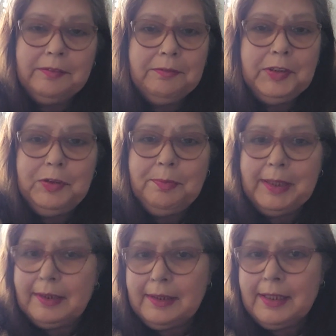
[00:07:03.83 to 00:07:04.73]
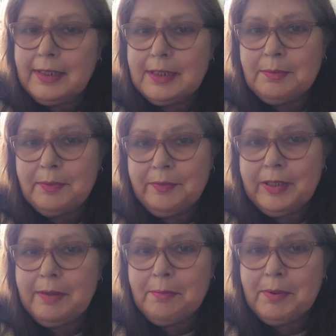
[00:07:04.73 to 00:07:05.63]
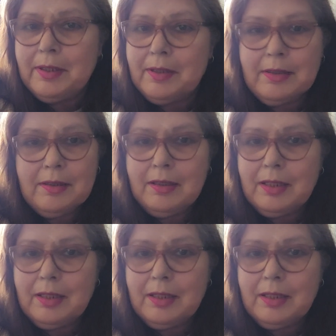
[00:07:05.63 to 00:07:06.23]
few bad days with it, but